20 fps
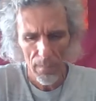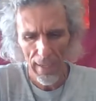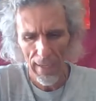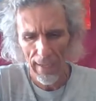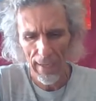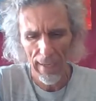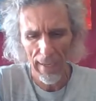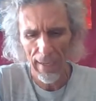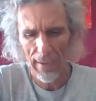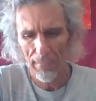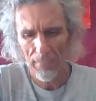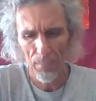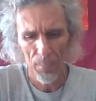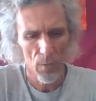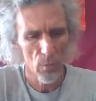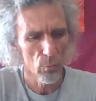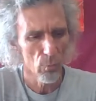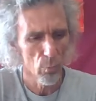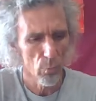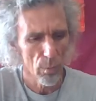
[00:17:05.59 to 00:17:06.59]

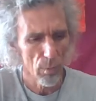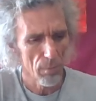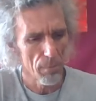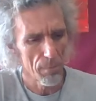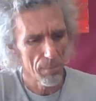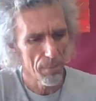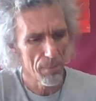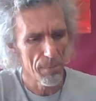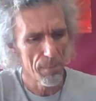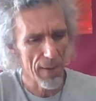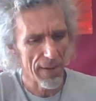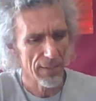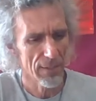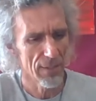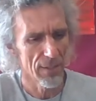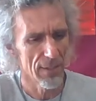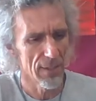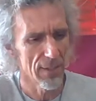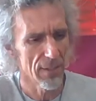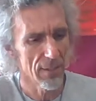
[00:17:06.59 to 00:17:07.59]
We're back
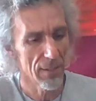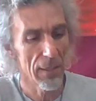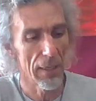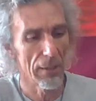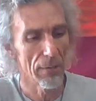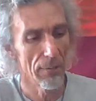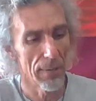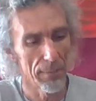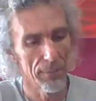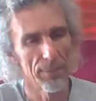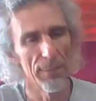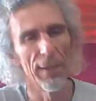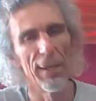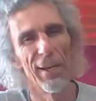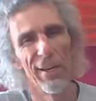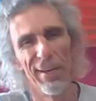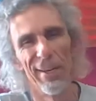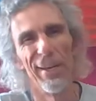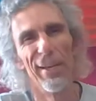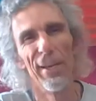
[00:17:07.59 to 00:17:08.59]
to this,
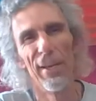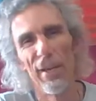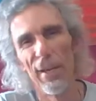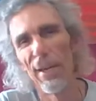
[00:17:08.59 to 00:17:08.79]
but